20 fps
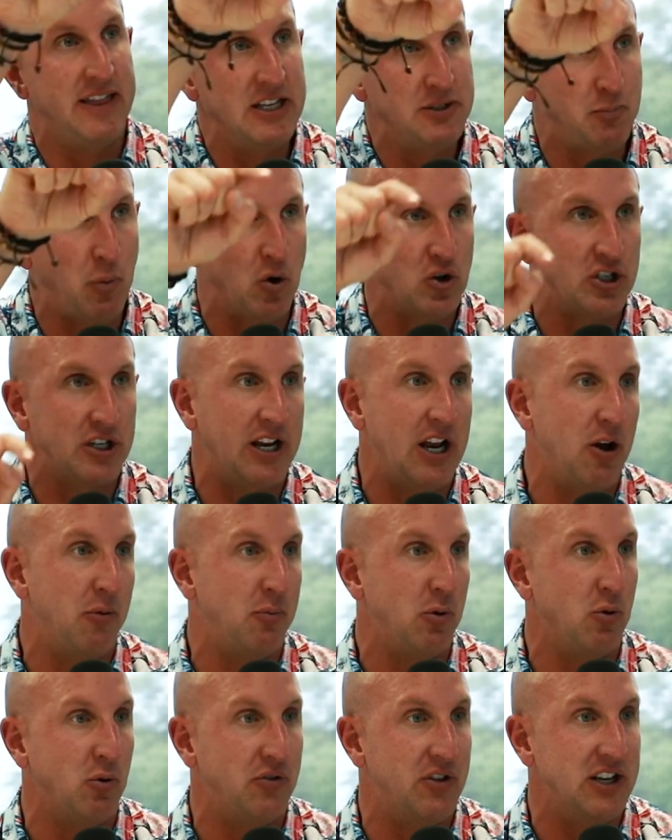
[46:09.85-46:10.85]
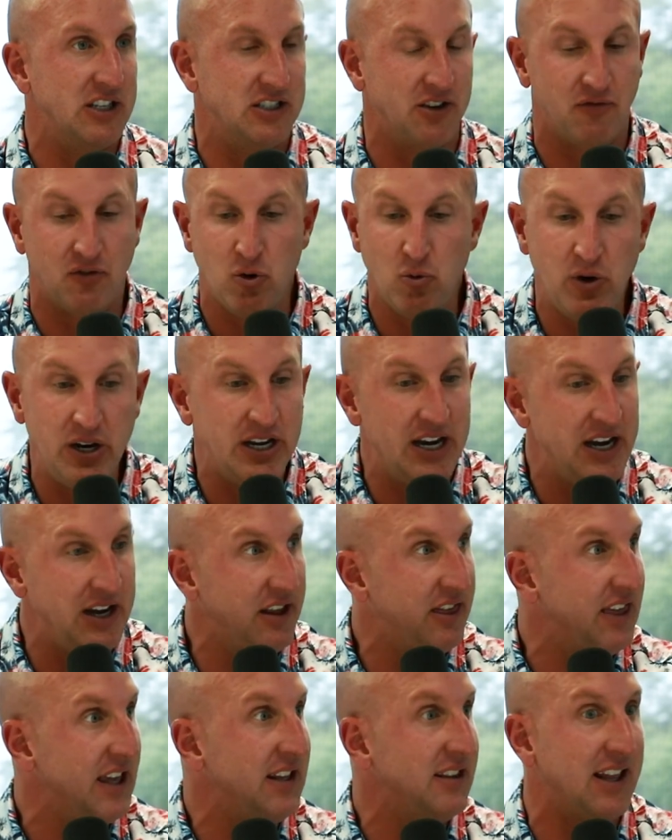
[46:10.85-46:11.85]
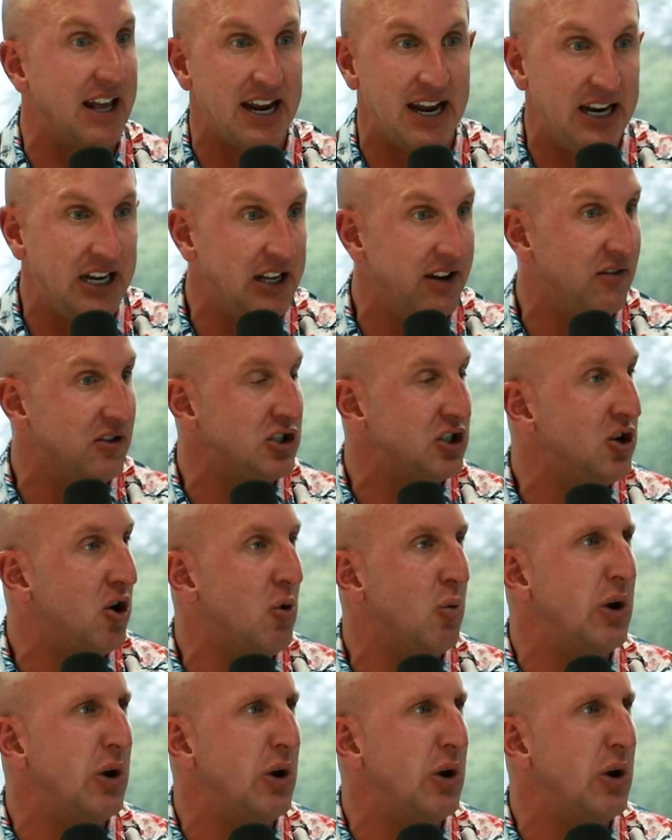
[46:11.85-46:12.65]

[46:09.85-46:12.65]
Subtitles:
This person can help you with this. If you need anything, let any of us know.